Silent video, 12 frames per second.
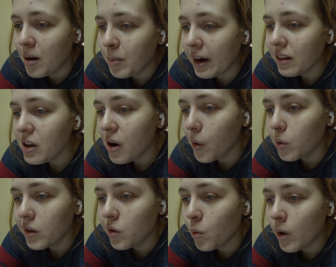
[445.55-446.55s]
Am I the
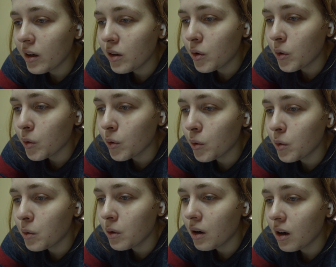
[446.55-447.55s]
only one
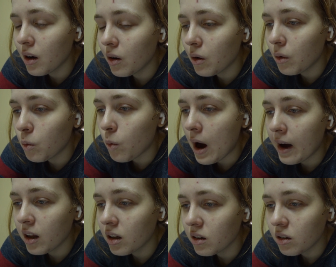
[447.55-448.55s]
who,
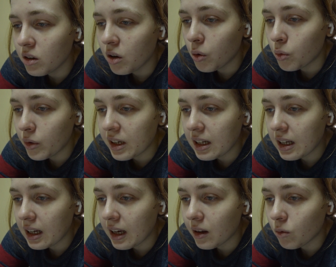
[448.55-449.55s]
while, you know,
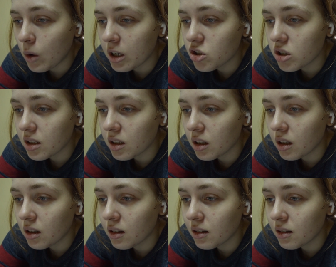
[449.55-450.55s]
reading and
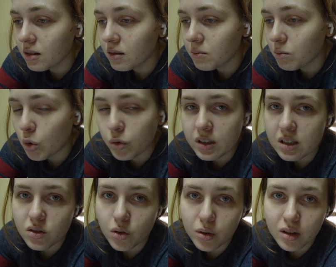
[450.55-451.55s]
watching
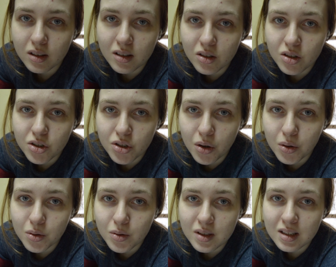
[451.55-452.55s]
movies or
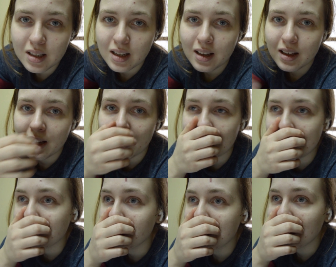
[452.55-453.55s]
shows,
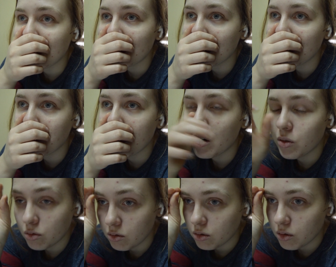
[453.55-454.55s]
keeps thinking about